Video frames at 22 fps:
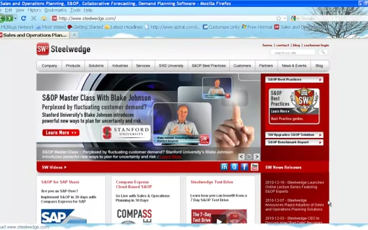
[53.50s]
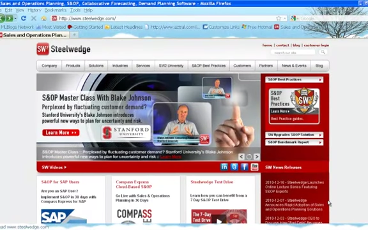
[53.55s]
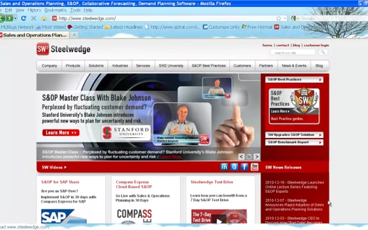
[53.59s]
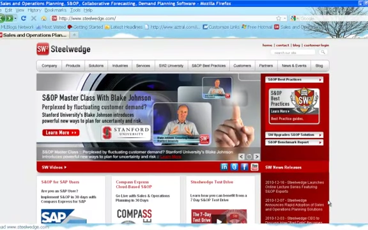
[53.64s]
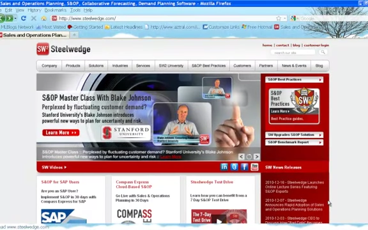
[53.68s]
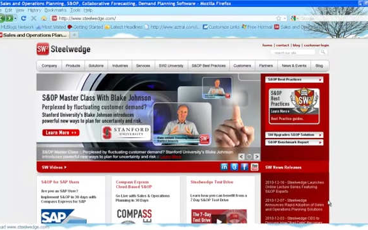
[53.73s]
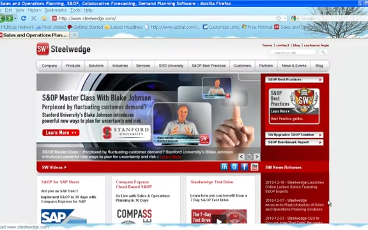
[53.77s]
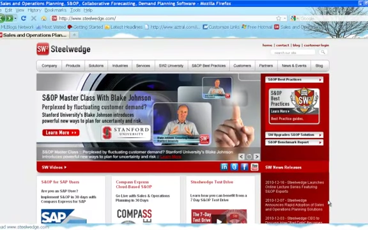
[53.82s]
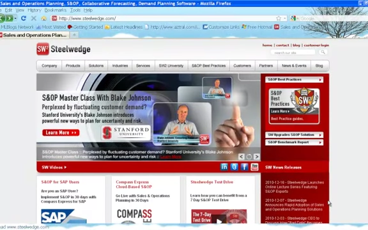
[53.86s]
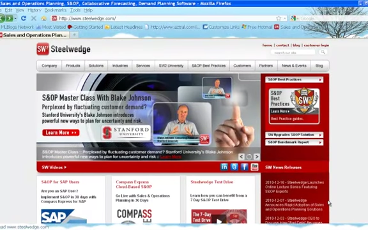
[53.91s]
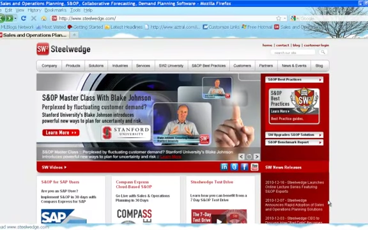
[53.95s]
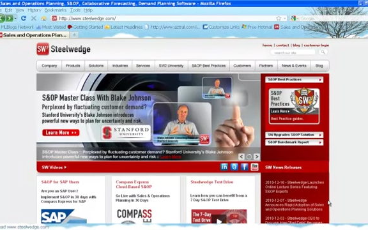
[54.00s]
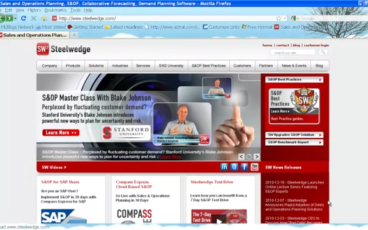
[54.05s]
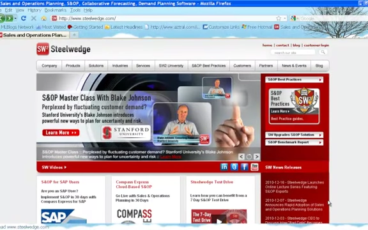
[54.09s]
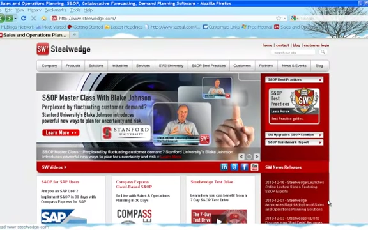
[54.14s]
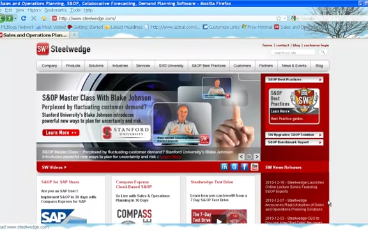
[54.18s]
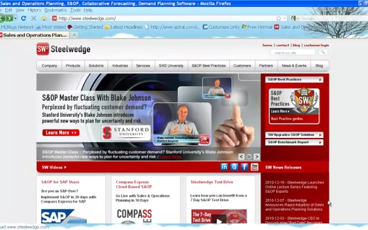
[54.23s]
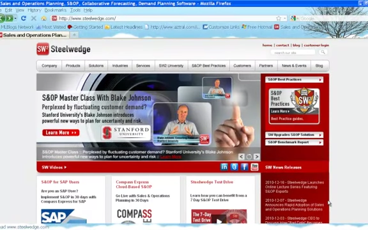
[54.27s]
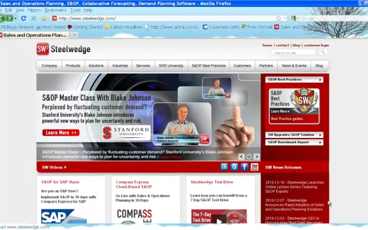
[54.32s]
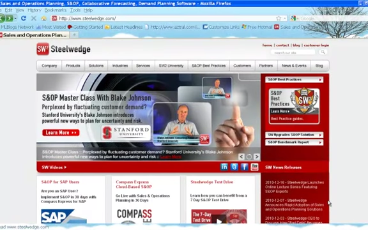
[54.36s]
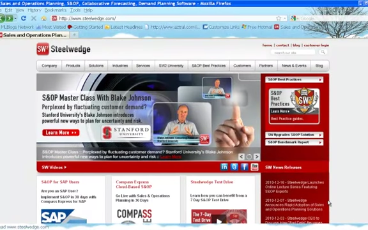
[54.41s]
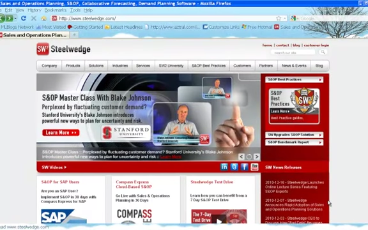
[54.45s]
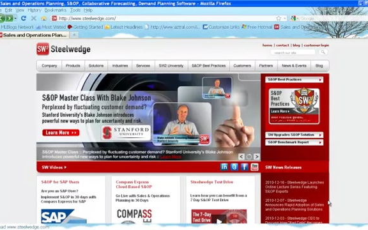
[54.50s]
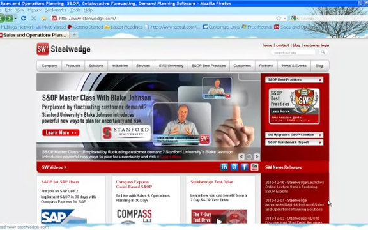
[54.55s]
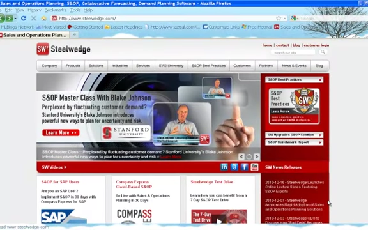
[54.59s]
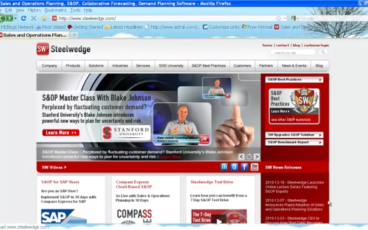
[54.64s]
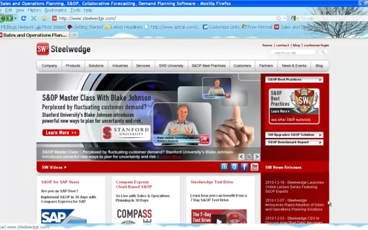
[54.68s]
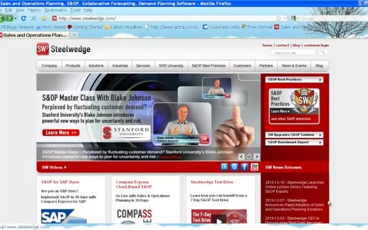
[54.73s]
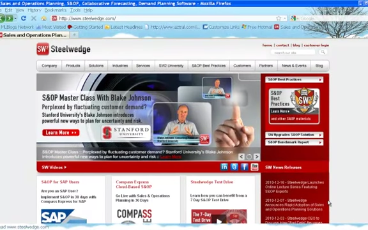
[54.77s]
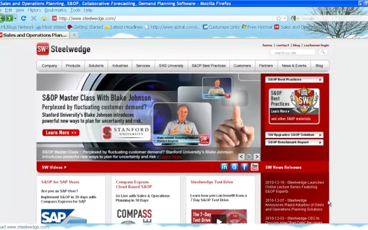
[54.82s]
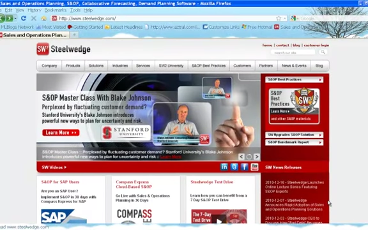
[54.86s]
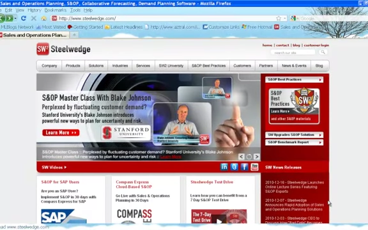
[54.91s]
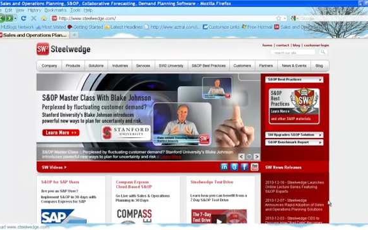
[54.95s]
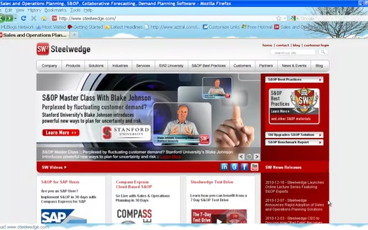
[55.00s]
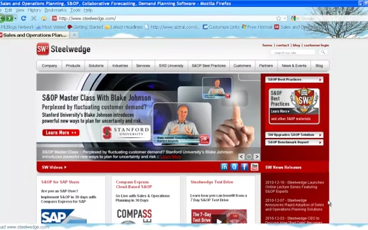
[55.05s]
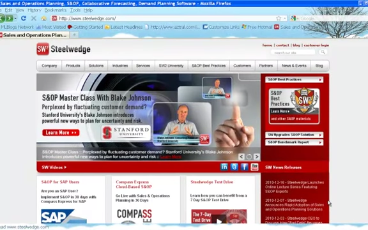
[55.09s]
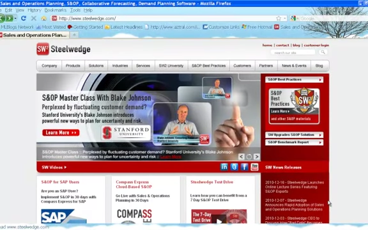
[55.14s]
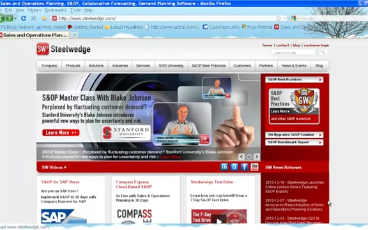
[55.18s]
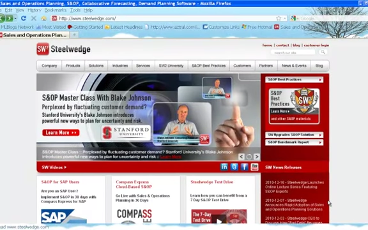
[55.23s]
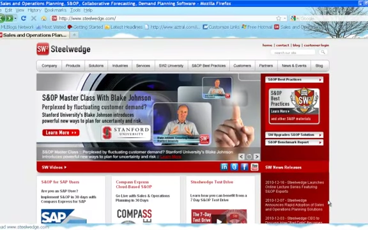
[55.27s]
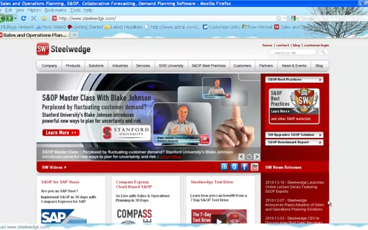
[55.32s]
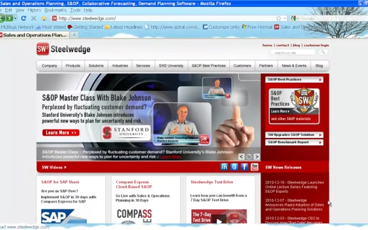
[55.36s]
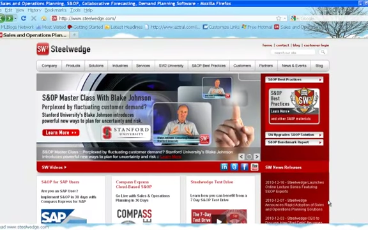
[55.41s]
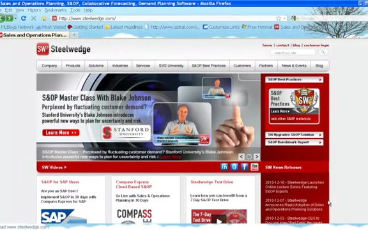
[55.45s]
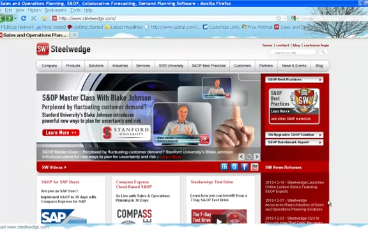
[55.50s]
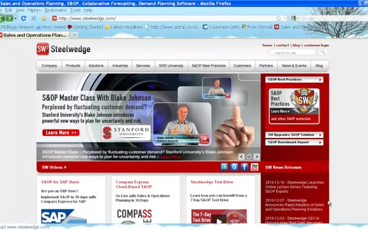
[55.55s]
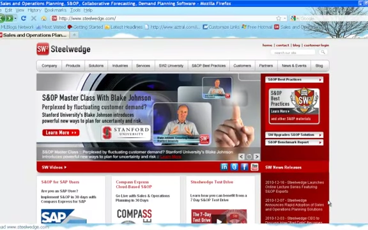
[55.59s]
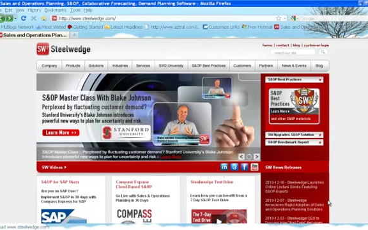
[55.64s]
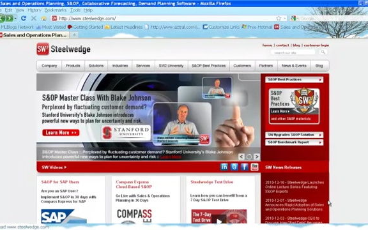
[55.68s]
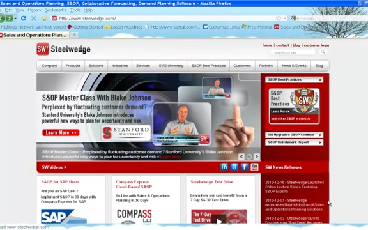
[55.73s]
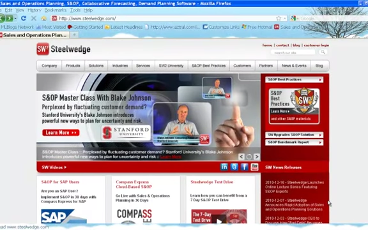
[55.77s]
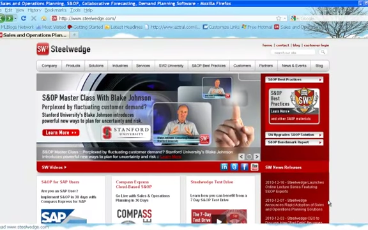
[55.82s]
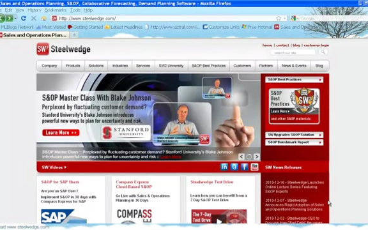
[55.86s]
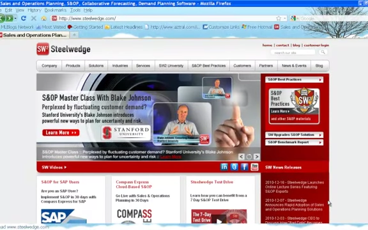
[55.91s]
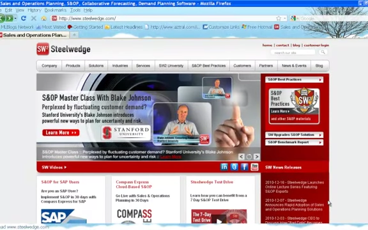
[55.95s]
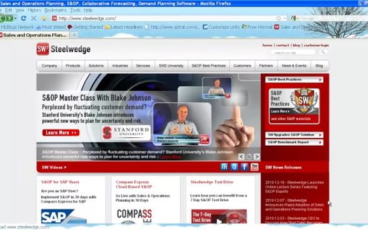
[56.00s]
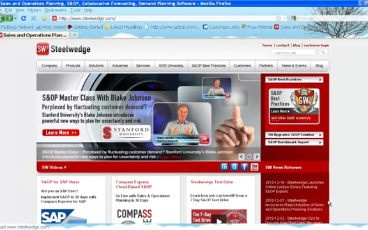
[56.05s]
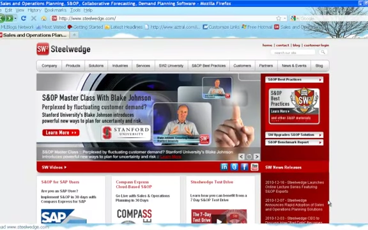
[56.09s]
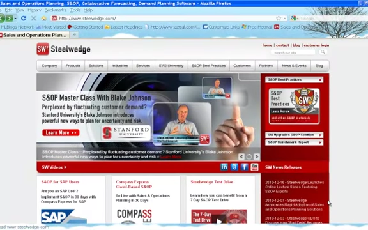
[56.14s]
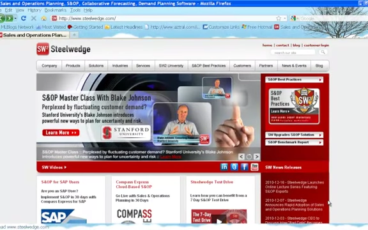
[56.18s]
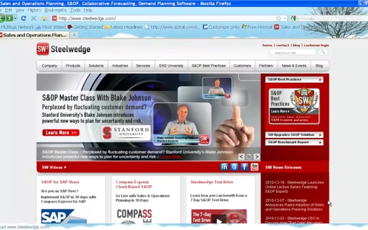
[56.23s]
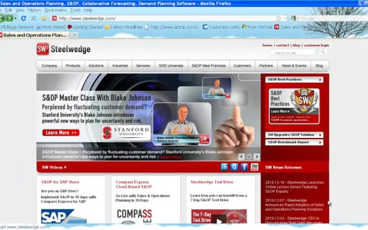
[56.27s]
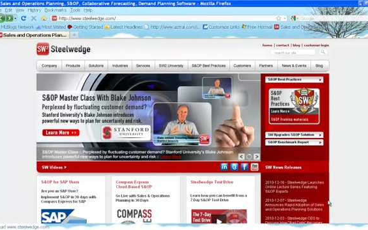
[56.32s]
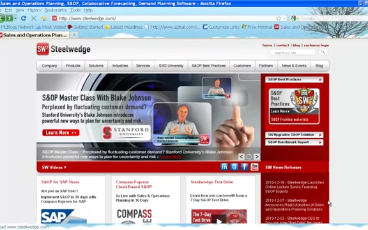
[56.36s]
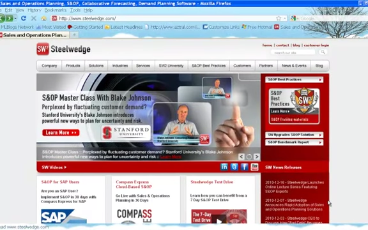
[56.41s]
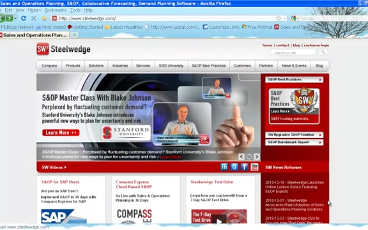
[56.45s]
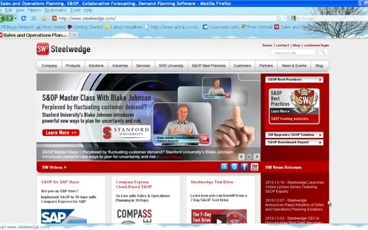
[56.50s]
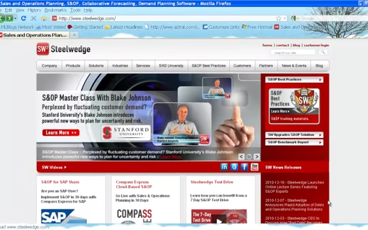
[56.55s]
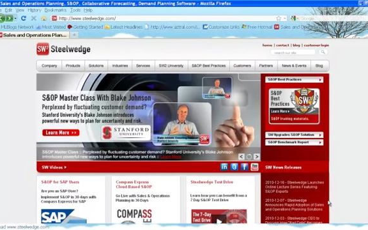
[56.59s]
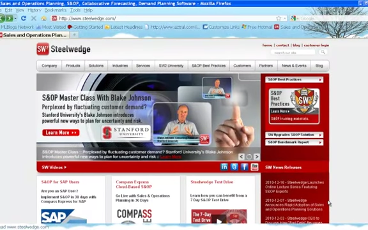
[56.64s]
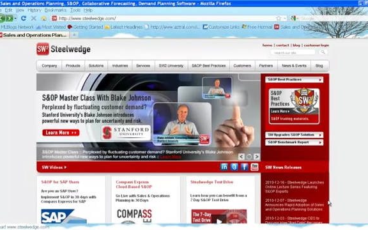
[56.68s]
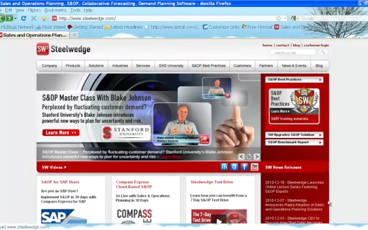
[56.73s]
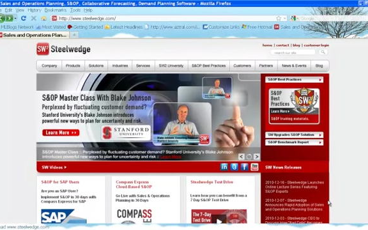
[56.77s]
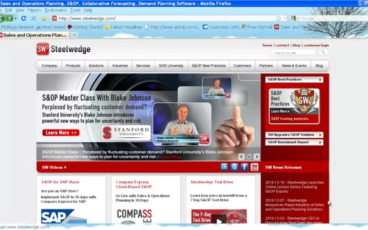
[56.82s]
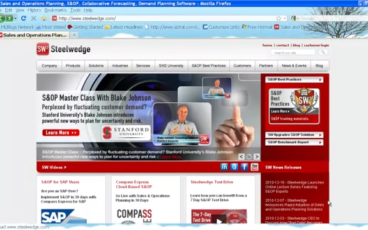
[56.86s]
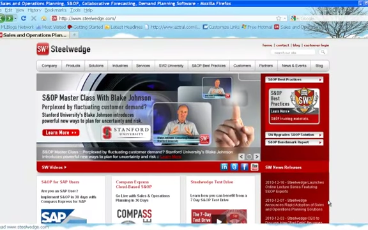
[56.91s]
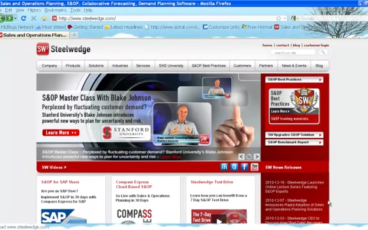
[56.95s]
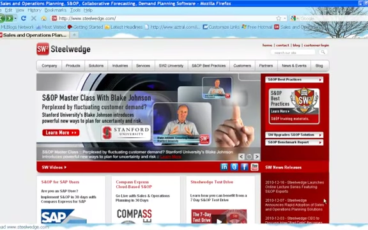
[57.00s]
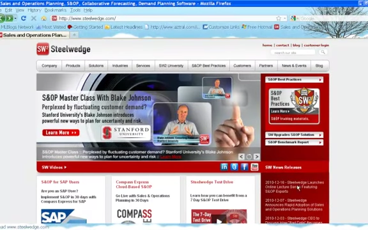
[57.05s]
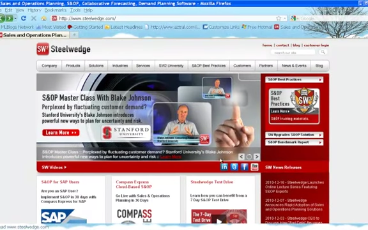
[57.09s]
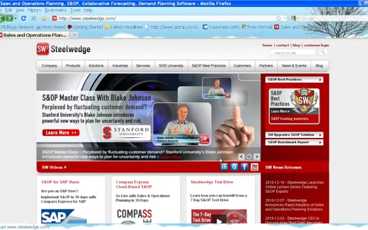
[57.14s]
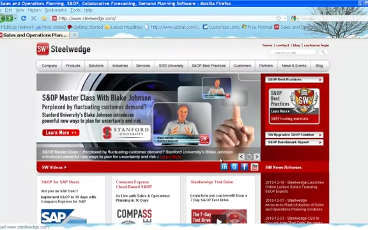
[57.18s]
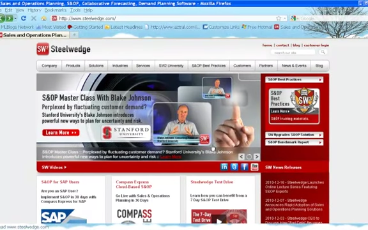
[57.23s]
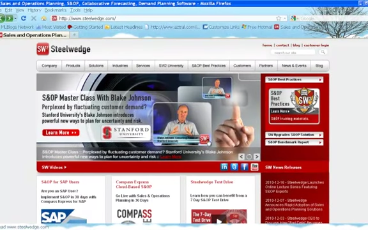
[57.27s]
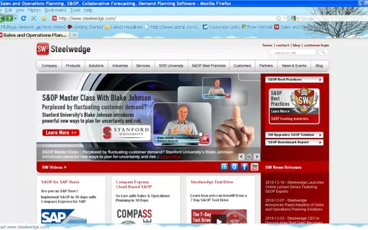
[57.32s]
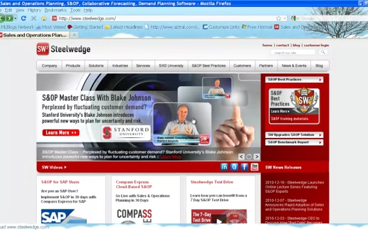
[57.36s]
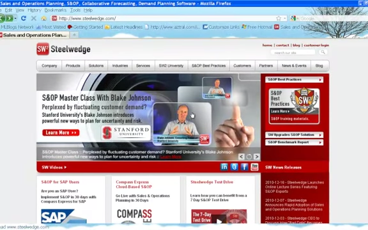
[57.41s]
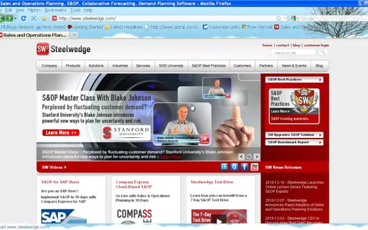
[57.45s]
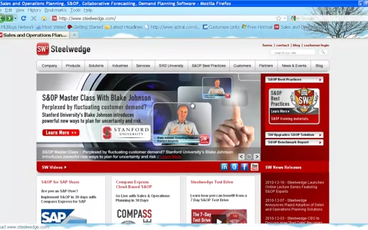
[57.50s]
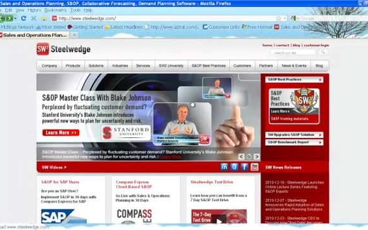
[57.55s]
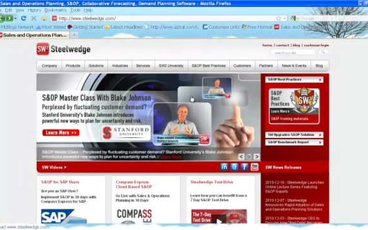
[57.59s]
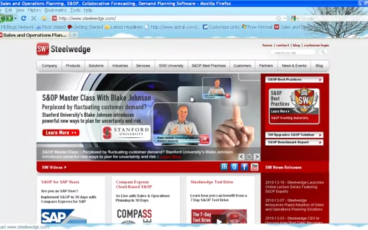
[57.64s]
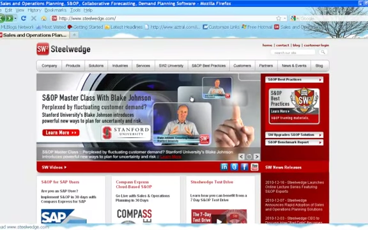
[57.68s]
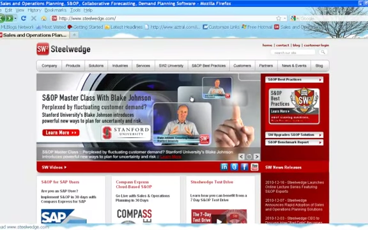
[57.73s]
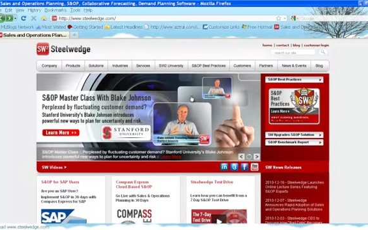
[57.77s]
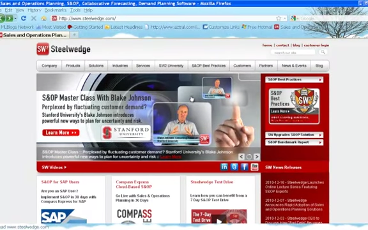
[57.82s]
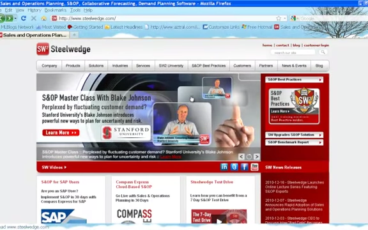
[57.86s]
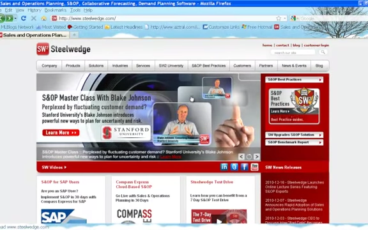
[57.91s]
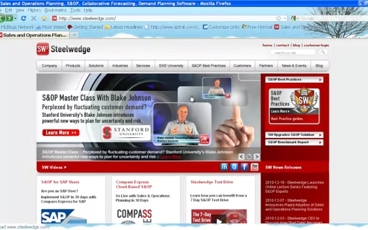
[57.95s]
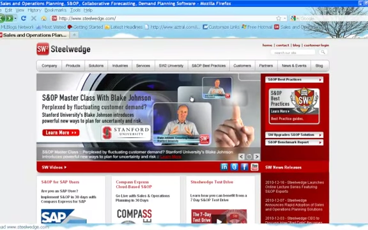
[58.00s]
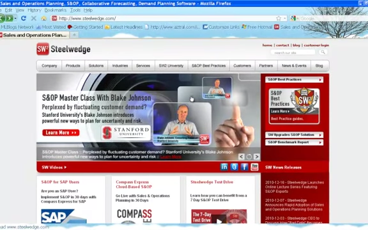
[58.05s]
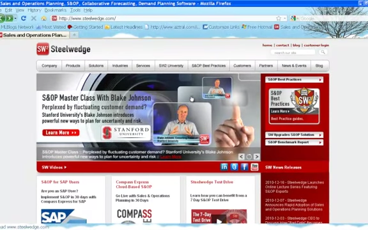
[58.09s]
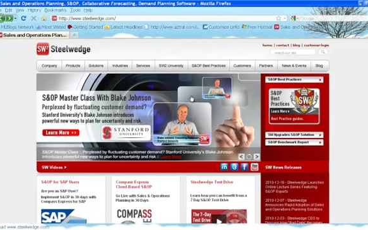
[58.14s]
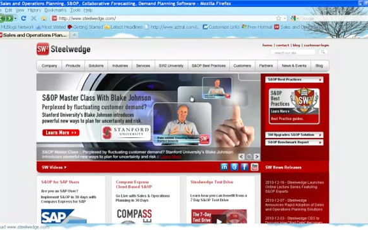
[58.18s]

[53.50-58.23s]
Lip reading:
[unreadable: no face in view]